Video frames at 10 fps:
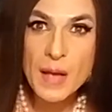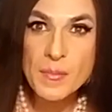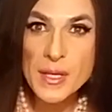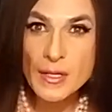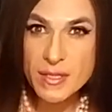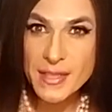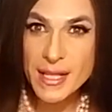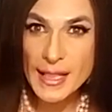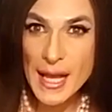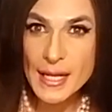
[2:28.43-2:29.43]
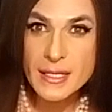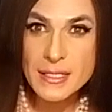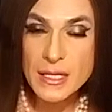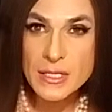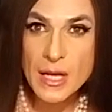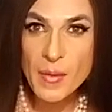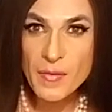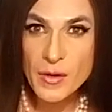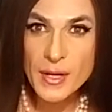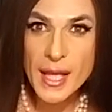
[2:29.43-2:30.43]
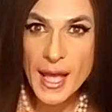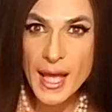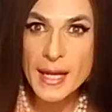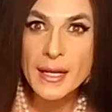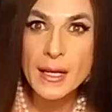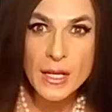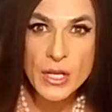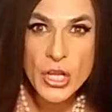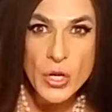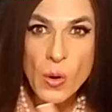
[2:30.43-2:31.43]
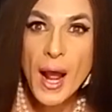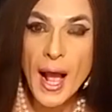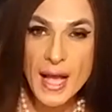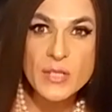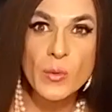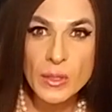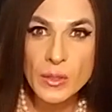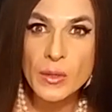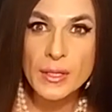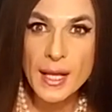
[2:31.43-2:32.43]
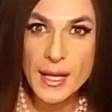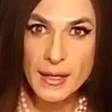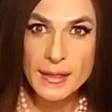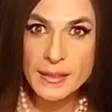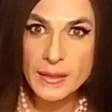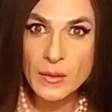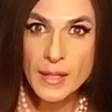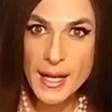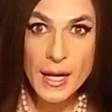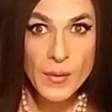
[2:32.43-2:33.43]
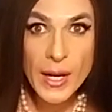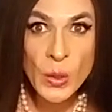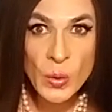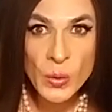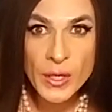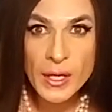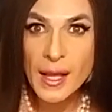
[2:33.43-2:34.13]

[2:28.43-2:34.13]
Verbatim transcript: Because if the light is on top of your head, your eyes will look like, you know, like a raccoon.